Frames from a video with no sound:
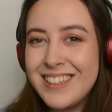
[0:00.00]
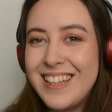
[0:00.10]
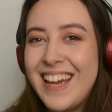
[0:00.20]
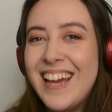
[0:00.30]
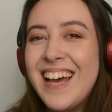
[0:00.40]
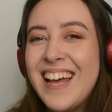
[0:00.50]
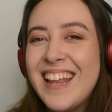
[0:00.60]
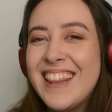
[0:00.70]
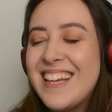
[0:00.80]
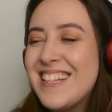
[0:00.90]
There's
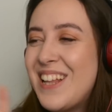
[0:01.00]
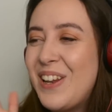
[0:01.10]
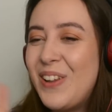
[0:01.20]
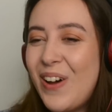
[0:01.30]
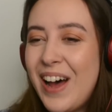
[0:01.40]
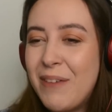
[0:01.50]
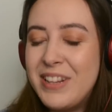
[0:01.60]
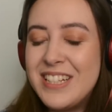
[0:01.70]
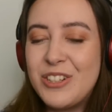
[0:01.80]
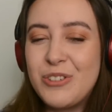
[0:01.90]
a lot
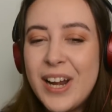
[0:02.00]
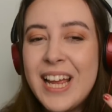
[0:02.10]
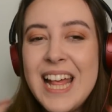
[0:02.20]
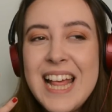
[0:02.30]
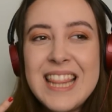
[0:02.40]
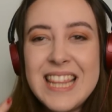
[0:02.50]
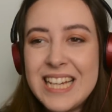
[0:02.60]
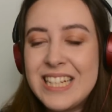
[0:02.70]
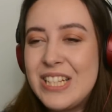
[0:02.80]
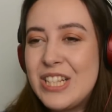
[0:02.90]
happening. There's a great
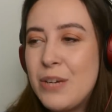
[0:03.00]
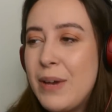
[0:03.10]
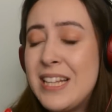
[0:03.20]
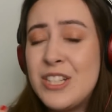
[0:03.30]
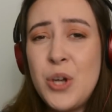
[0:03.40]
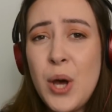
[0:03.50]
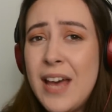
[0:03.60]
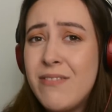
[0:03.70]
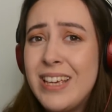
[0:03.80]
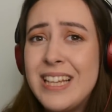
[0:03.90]
thickness to it. It's not
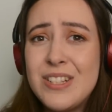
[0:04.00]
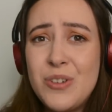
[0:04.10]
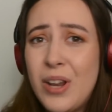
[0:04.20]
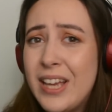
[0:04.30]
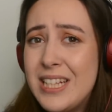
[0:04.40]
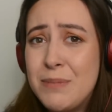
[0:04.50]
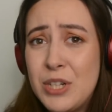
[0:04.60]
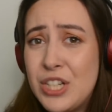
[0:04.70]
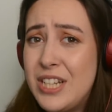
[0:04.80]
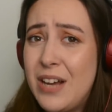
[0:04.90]
heavy. It's not like he's
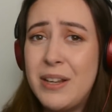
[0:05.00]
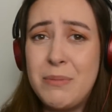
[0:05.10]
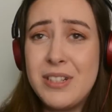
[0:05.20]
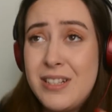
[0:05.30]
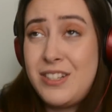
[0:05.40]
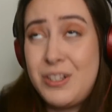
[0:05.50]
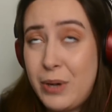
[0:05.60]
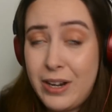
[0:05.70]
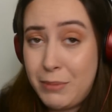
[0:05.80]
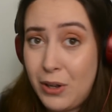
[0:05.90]
pushing down here, because it's just
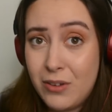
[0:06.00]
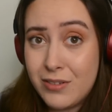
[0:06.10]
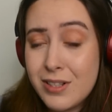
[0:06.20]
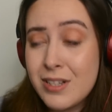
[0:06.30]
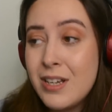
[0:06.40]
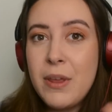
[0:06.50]
where he belongs.